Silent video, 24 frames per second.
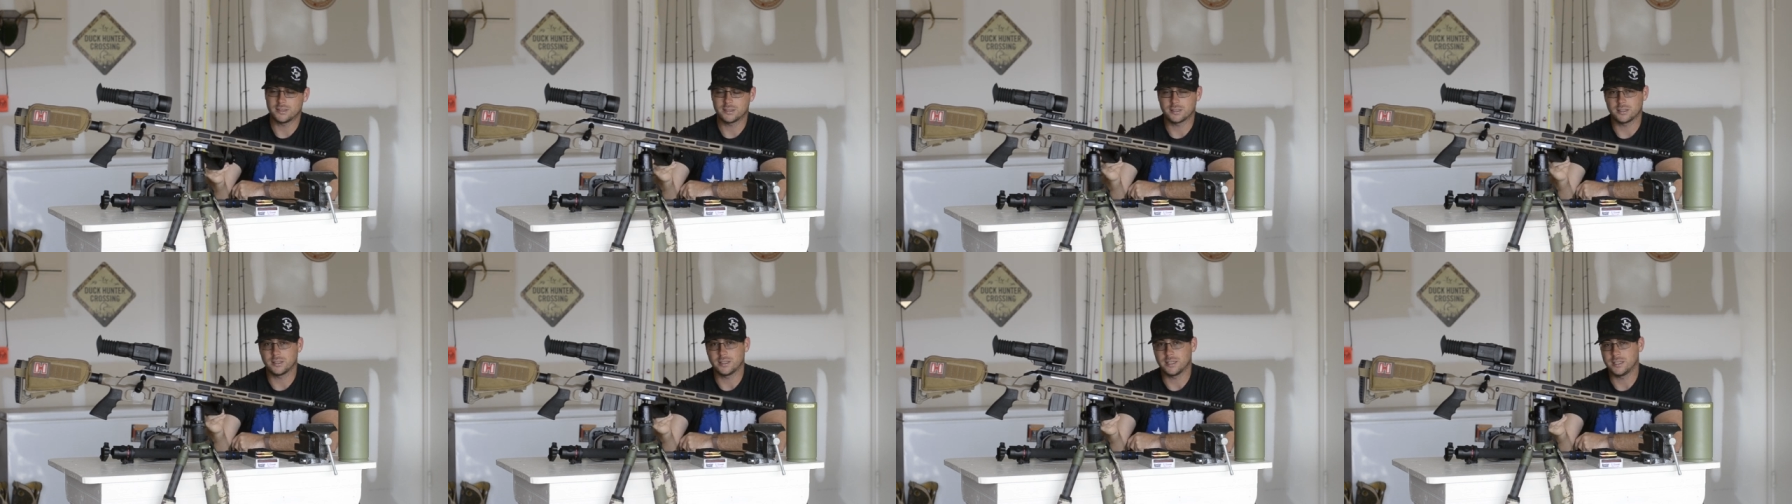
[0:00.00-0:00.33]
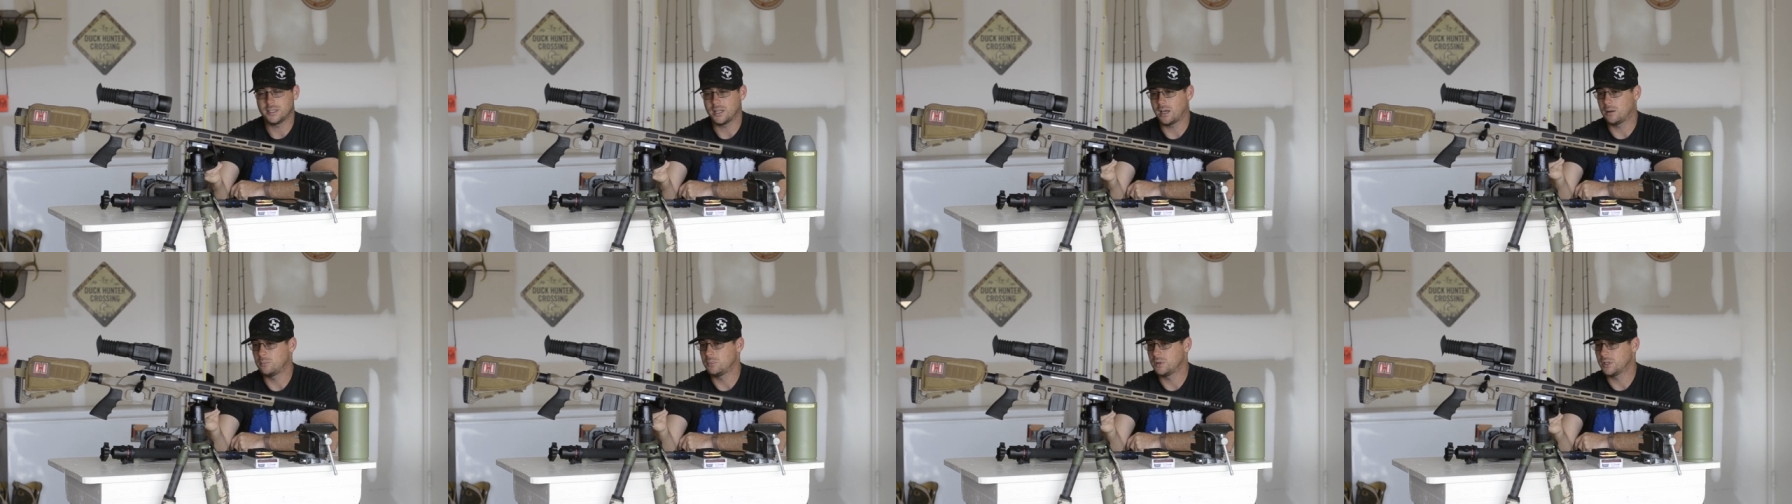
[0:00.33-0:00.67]
So you're
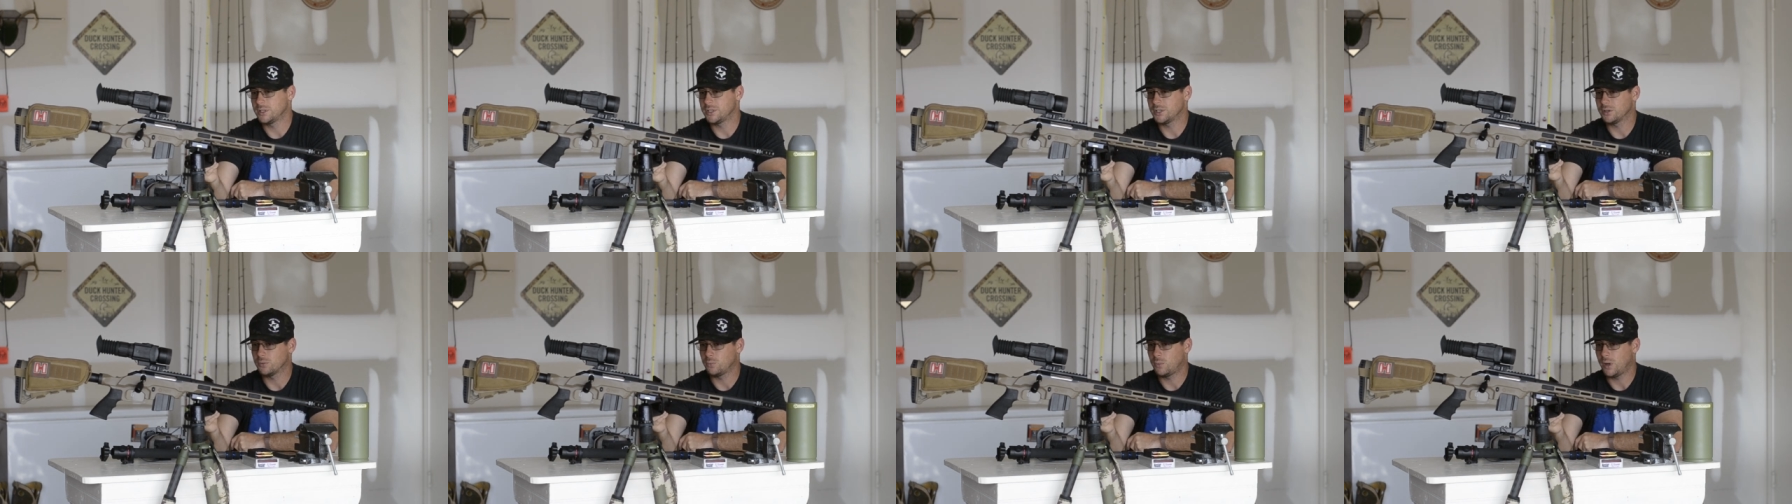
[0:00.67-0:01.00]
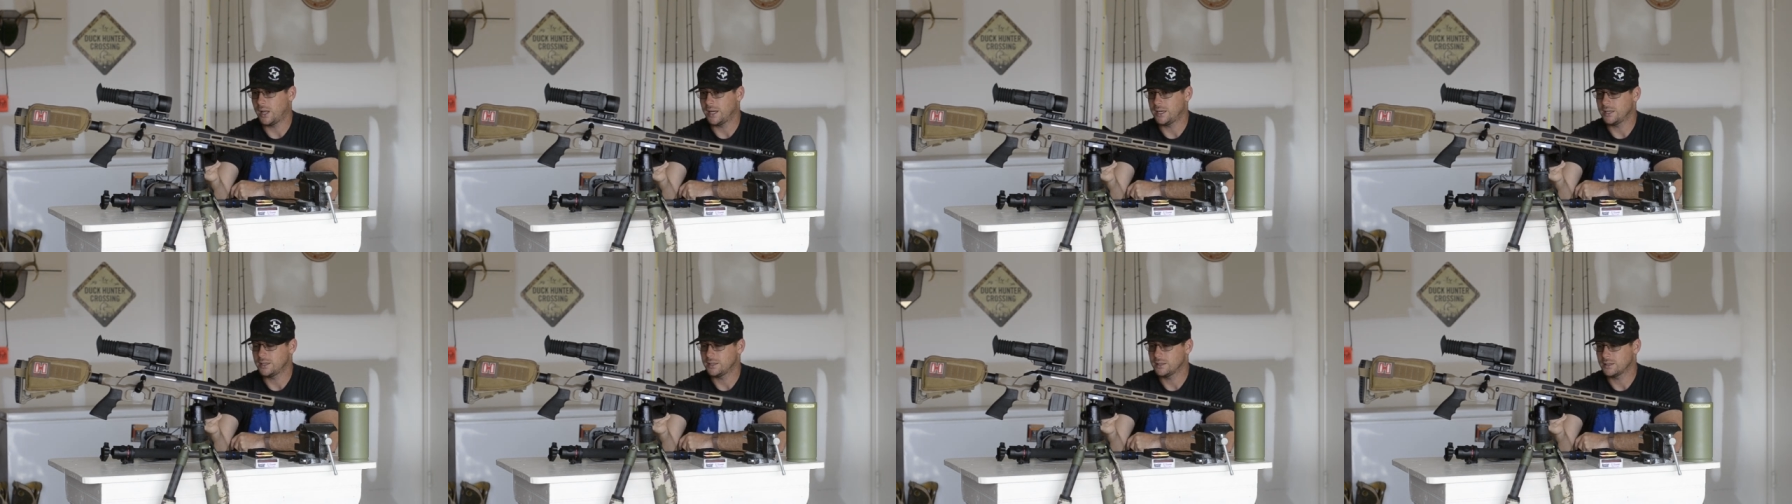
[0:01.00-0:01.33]
basically
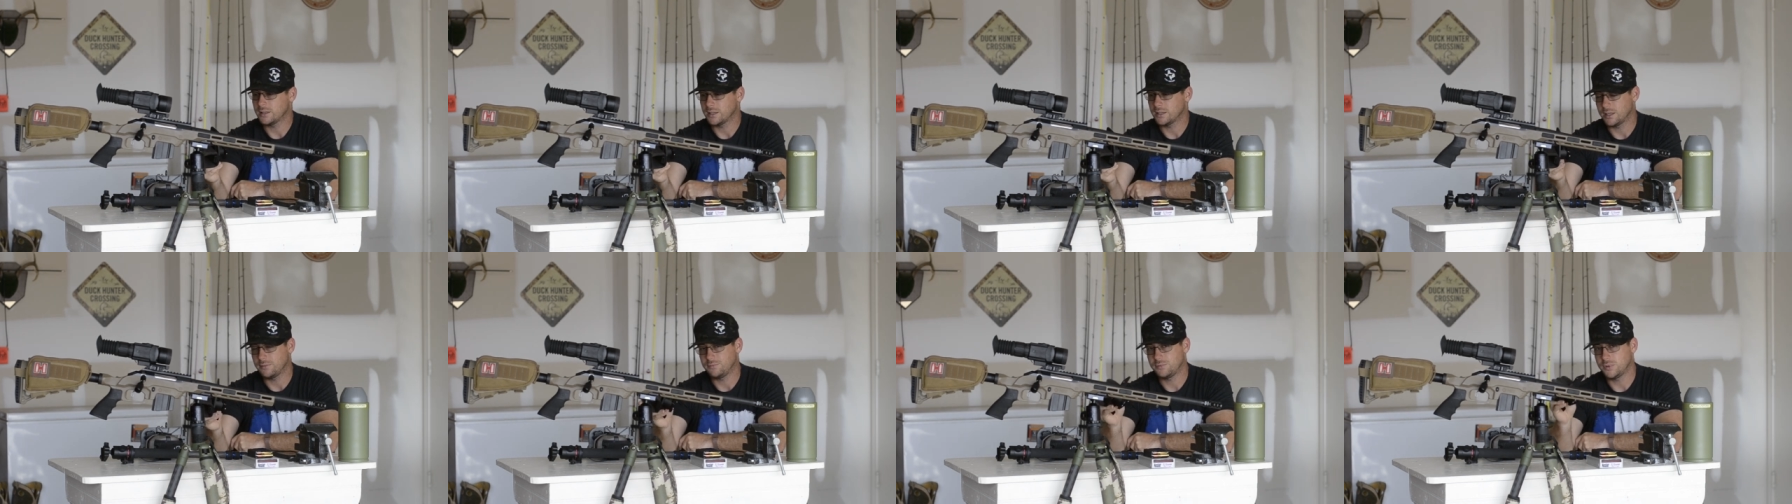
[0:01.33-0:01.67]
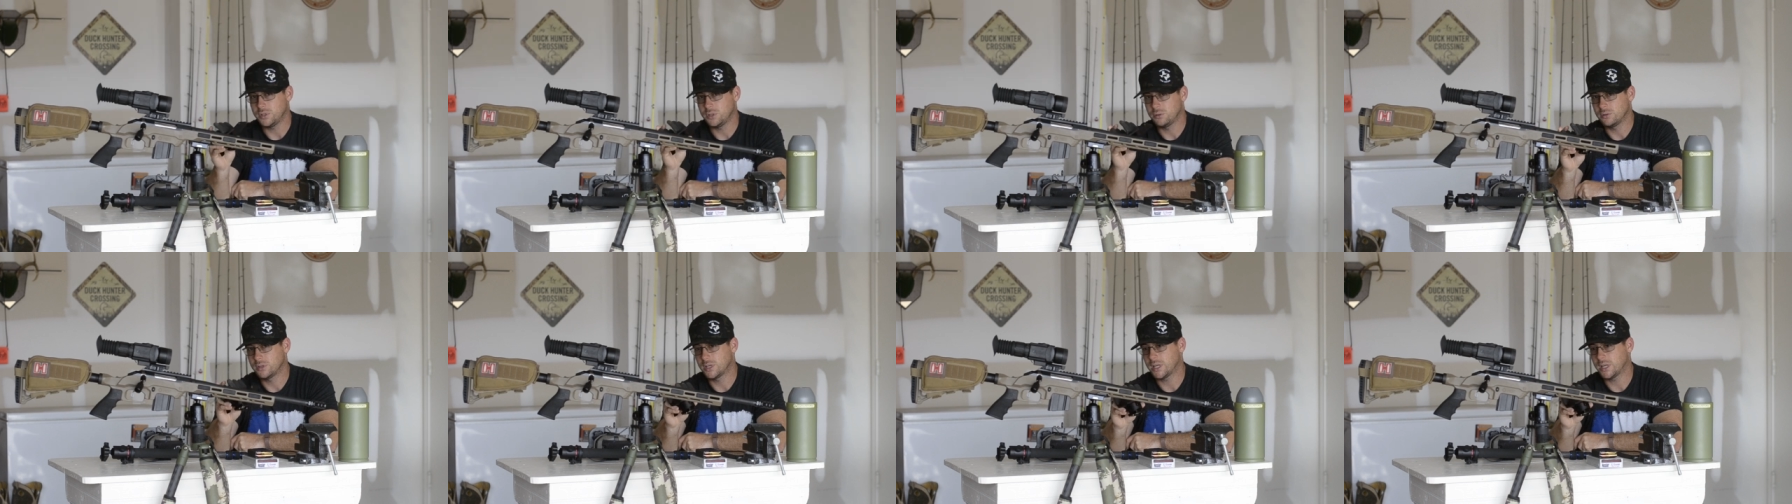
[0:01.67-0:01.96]
doubling your weight.